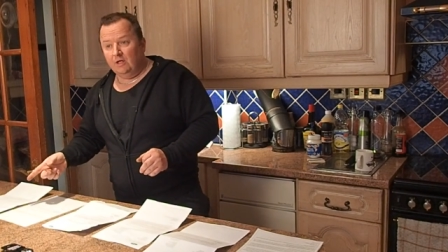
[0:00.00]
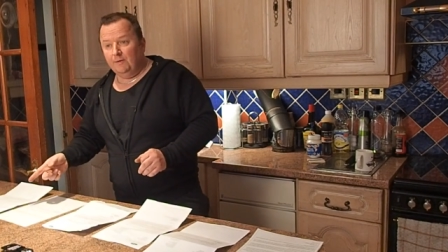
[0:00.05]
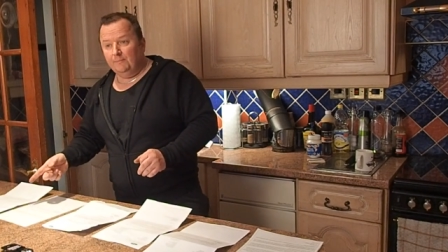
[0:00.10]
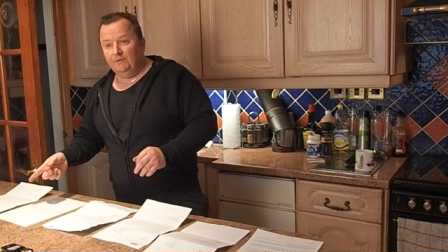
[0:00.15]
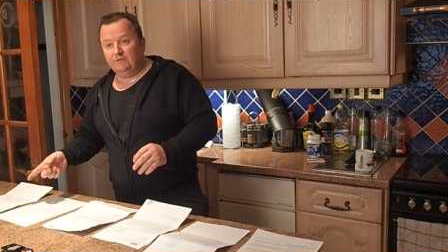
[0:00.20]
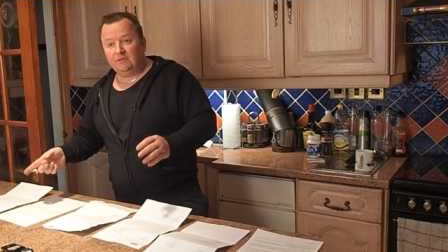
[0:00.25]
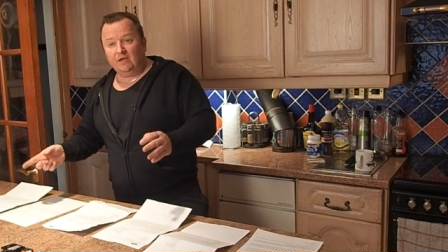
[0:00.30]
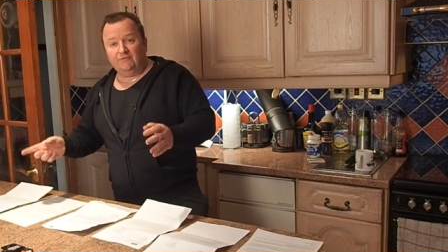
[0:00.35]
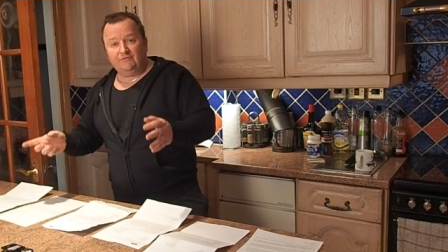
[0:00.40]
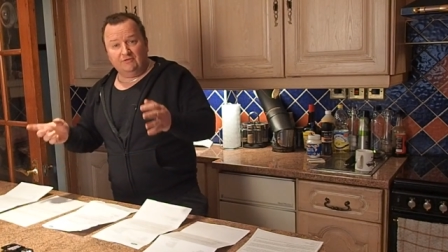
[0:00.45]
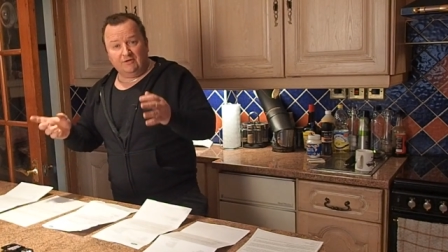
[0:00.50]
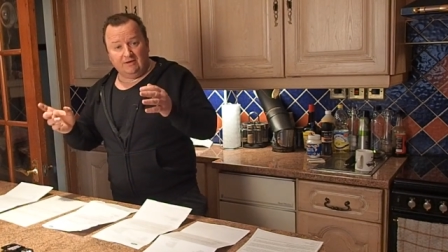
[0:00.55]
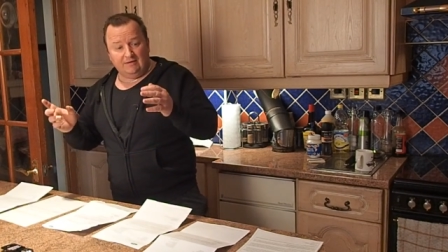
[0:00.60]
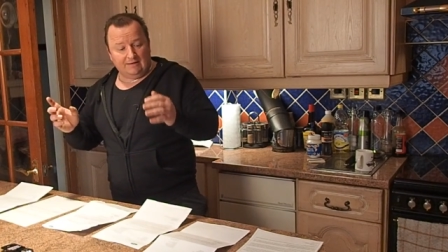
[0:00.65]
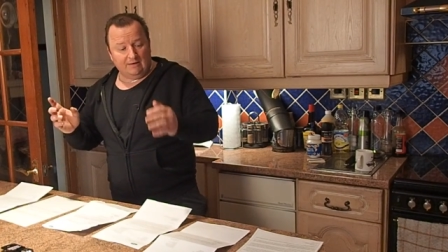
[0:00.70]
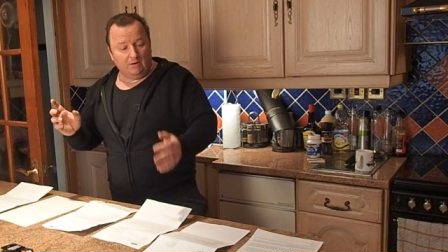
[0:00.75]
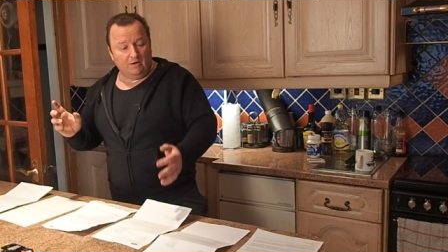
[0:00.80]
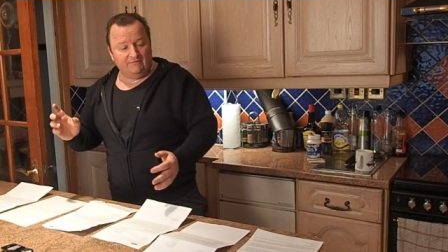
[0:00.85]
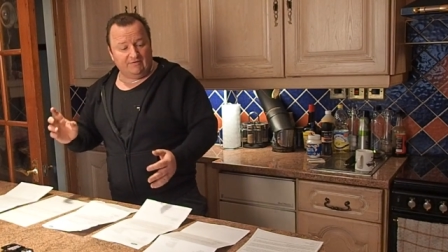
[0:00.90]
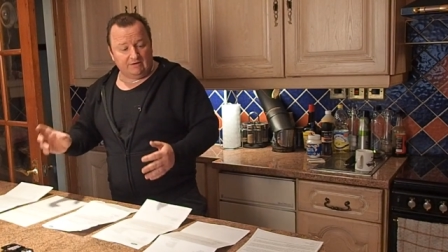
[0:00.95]
but don't forget
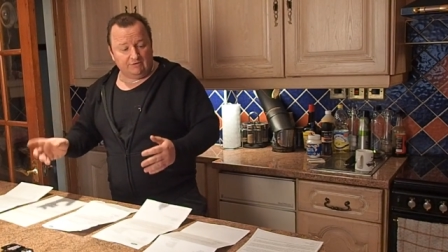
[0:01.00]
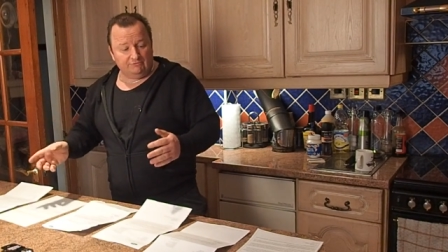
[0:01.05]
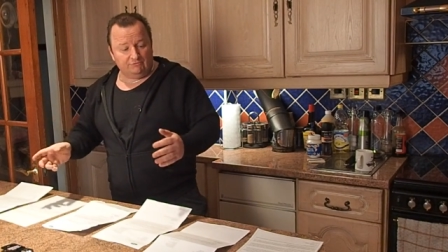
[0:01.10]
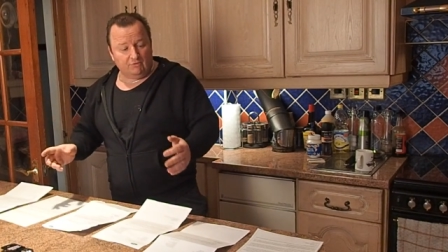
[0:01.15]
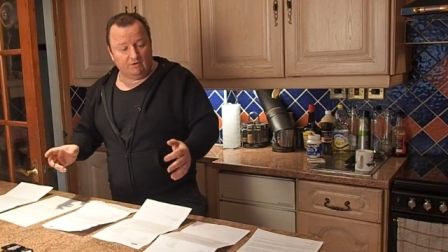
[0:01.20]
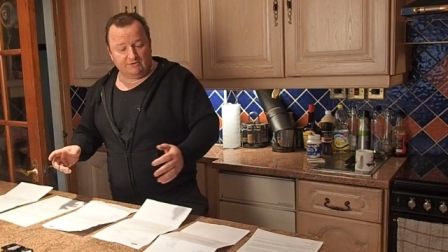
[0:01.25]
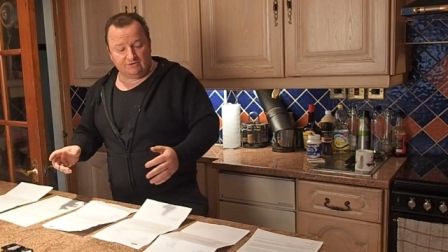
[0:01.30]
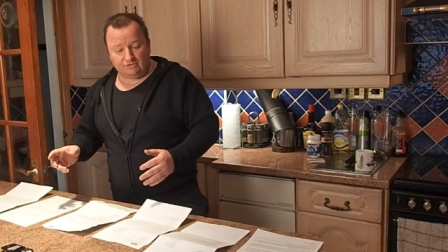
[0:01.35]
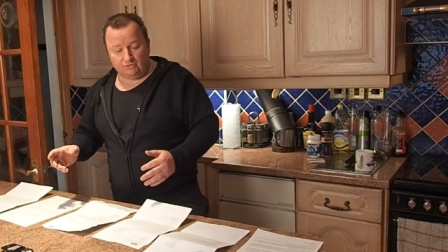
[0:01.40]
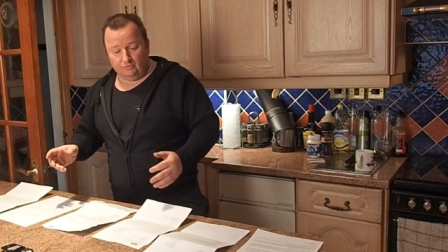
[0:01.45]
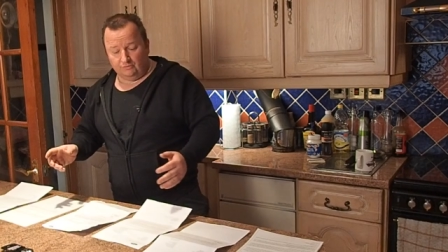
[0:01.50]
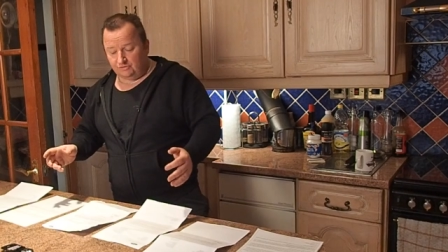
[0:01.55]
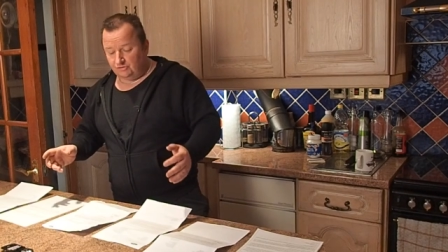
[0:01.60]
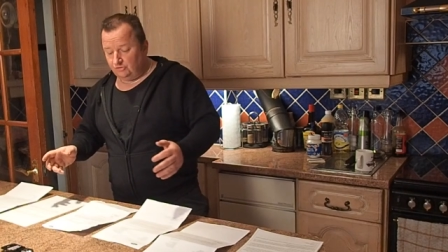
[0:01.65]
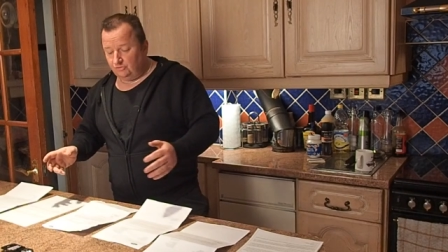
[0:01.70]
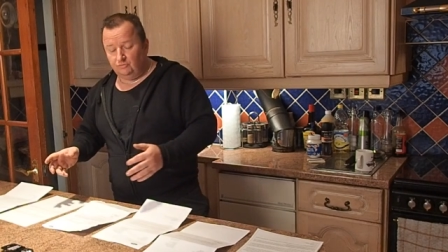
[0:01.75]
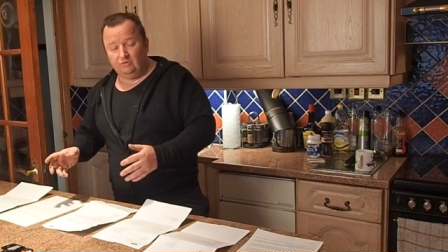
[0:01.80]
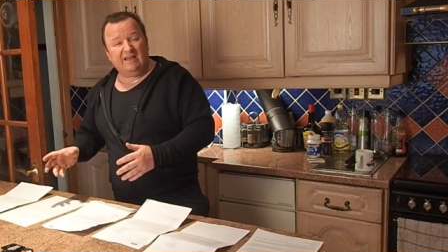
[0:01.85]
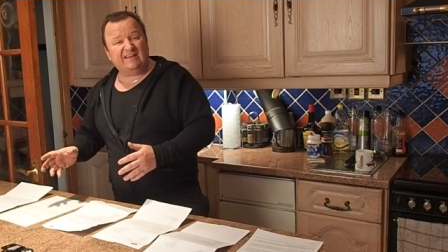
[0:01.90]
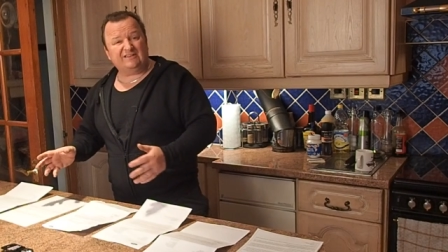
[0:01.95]
now I've had to write sort of
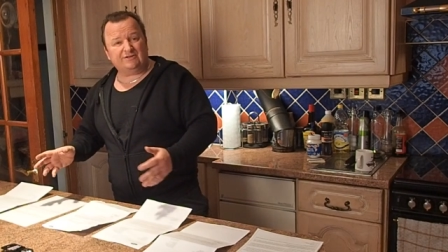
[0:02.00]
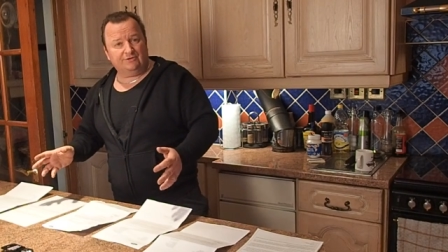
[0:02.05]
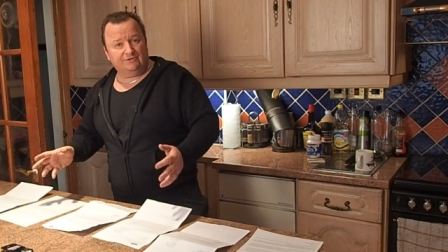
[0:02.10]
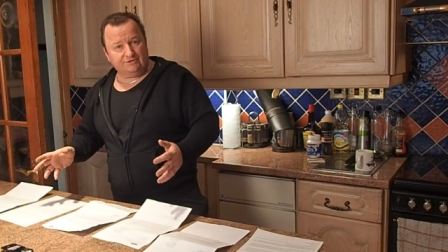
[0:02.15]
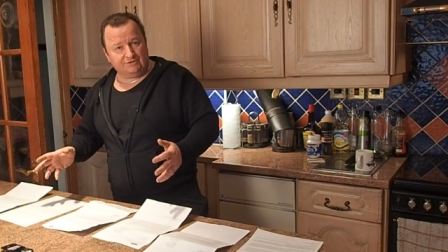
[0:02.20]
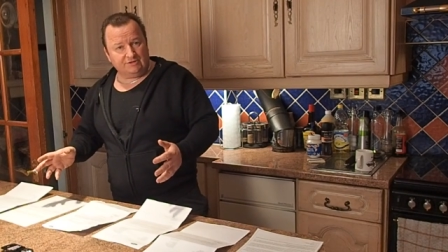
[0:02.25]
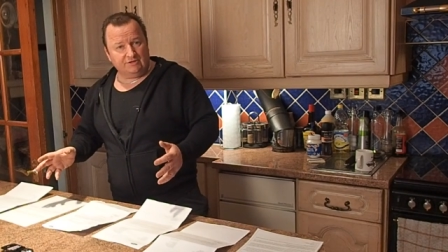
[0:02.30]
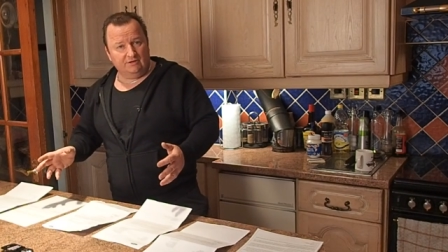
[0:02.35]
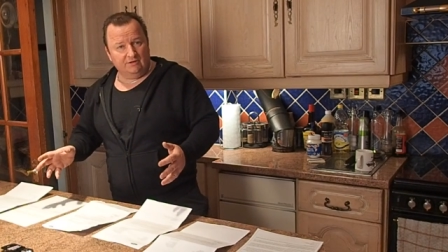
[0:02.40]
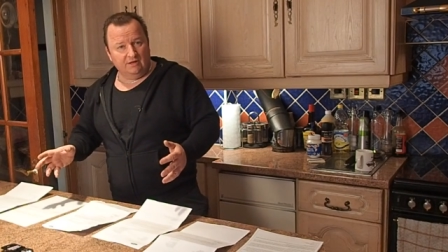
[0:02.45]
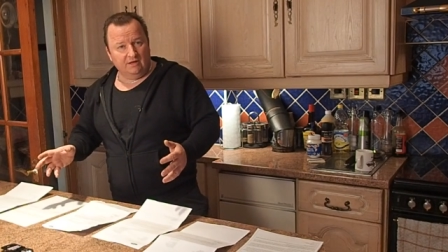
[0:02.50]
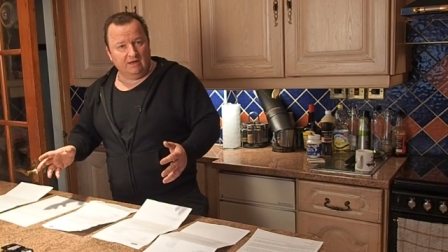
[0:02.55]
2 letters,